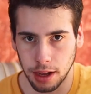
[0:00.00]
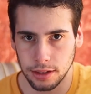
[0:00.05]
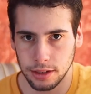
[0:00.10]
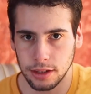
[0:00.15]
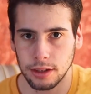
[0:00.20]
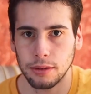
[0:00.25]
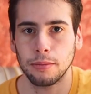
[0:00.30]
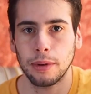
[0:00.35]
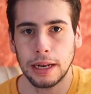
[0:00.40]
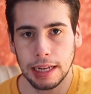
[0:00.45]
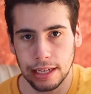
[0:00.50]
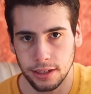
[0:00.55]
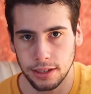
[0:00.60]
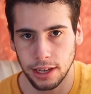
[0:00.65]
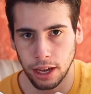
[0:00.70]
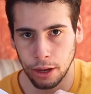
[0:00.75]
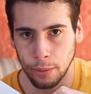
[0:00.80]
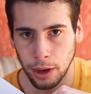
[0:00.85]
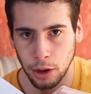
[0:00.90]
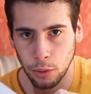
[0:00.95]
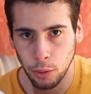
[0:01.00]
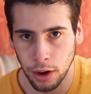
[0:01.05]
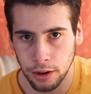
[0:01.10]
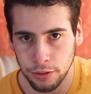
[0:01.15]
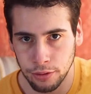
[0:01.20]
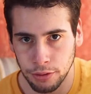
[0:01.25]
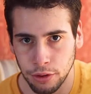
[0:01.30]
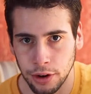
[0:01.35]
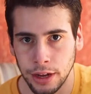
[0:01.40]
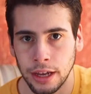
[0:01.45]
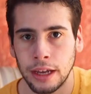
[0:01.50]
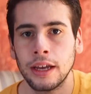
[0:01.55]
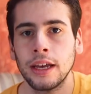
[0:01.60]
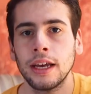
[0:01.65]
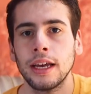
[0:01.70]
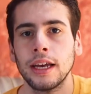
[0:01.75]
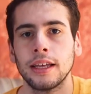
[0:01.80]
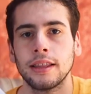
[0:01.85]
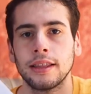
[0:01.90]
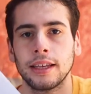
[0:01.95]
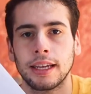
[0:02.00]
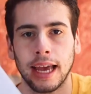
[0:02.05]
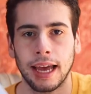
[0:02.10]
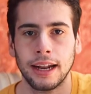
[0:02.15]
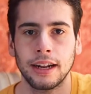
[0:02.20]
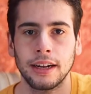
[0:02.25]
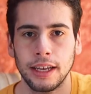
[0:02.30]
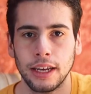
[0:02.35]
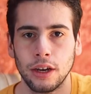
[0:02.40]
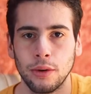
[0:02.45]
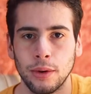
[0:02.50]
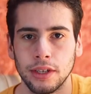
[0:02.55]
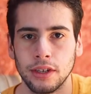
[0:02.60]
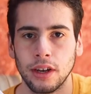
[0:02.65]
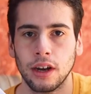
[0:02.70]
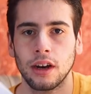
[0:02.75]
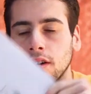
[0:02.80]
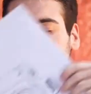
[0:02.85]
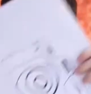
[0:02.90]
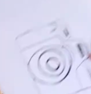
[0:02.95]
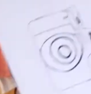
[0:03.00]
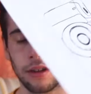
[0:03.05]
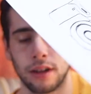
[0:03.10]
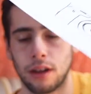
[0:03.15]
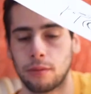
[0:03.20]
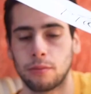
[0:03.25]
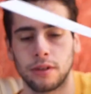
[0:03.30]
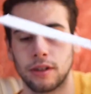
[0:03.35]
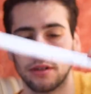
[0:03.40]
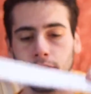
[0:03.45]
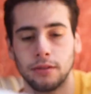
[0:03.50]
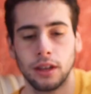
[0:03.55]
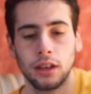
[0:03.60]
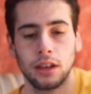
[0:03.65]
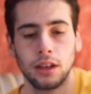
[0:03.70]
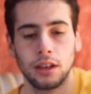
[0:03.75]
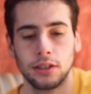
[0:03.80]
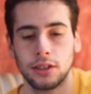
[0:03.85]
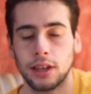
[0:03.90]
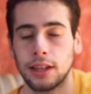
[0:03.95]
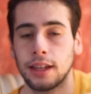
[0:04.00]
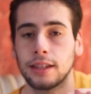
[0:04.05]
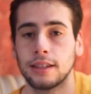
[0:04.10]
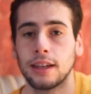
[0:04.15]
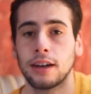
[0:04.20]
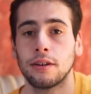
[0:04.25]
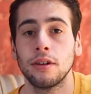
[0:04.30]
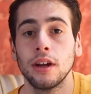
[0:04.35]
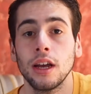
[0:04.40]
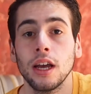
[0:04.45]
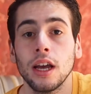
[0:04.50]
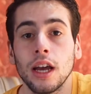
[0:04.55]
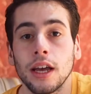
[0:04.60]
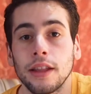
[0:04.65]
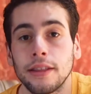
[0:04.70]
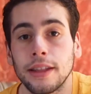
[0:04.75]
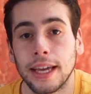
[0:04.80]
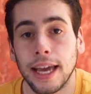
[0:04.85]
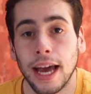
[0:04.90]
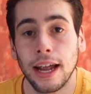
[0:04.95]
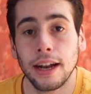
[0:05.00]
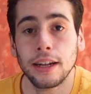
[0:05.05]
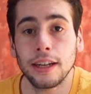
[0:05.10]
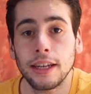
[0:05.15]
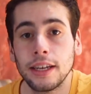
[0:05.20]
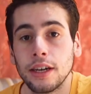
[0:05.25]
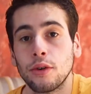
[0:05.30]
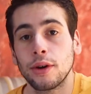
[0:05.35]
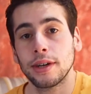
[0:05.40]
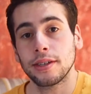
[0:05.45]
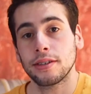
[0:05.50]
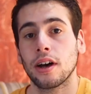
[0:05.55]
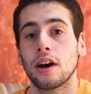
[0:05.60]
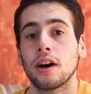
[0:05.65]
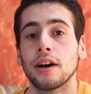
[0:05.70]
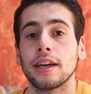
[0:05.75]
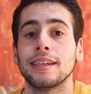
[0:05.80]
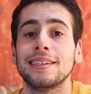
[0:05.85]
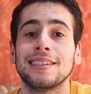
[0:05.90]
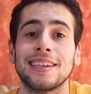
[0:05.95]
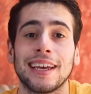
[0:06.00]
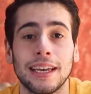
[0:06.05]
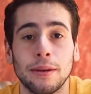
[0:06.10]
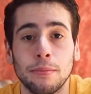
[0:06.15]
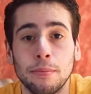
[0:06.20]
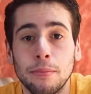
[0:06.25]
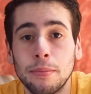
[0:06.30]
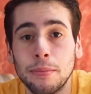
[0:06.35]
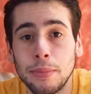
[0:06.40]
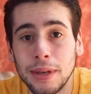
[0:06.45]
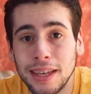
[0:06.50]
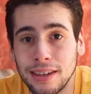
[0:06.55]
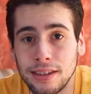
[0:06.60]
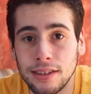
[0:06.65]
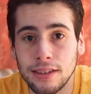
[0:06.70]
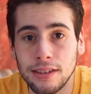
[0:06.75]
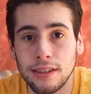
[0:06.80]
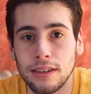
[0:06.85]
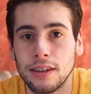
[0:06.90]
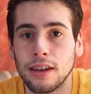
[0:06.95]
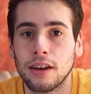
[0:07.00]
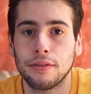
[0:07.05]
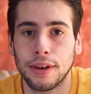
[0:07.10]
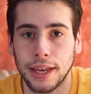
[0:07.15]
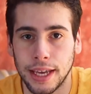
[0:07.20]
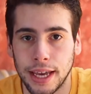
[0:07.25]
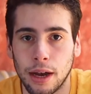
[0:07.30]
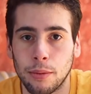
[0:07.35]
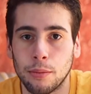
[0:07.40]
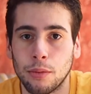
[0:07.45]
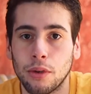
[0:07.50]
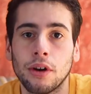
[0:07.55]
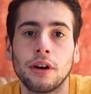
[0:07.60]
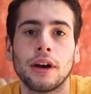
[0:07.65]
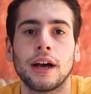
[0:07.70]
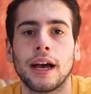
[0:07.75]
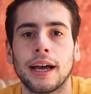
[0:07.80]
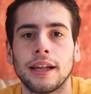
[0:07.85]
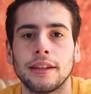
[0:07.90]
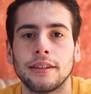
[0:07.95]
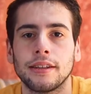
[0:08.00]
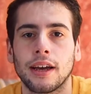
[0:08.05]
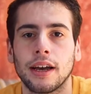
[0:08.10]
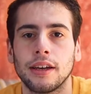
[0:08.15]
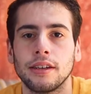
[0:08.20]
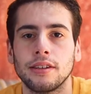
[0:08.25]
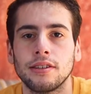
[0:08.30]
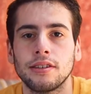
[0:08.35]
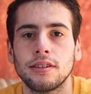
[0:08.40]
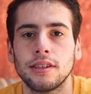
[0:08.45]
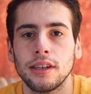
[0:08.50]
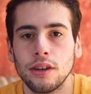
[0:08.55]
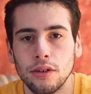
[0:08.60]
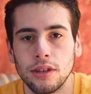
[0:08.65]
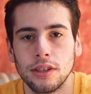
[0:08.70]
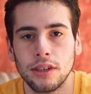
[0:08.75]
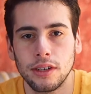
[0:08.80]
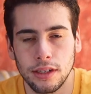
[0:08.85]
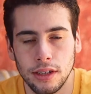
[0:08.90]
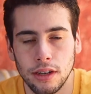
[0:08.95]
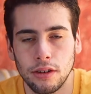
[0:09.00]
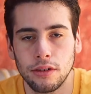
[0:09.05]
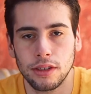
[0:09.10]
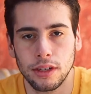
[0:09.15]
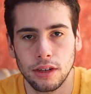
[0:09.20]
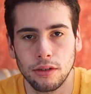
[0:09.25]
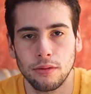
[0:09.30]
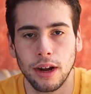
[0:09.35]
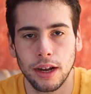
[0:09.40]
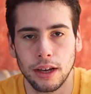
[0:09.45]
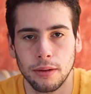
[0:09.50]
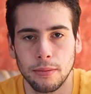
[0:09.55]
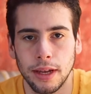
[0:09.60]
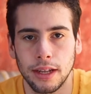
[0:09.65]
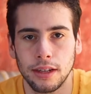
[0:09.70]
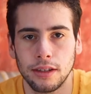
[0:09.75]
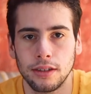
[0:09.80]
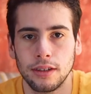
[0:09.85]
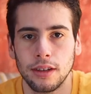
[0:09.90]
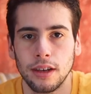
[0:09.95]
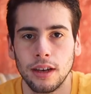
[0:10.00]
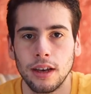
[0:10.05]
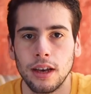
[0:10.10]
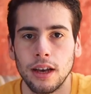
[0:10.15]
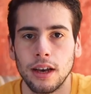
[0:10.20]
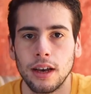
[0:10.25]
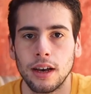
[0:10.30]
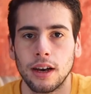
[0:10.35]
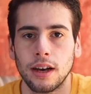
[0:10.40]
But please take my word for it. The Canon EOS R, I'm gonna set that down. The Canon EOS R is a beast of a camera, and I seriously recommend,